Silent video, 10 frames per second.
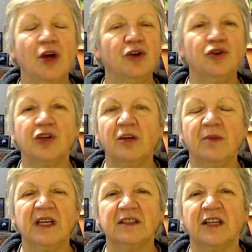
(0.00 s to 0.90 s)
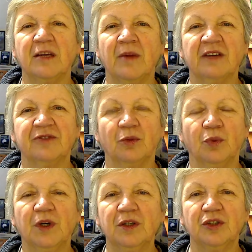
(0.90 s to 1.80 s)
You can make time after
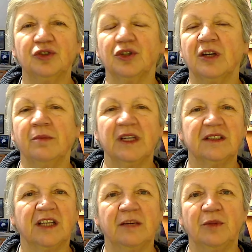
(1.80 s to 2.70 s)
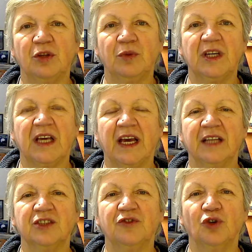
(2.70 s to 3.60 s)
work, you can make time at the
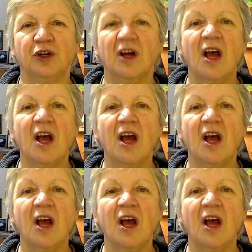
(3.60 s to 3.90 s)
weekends for it.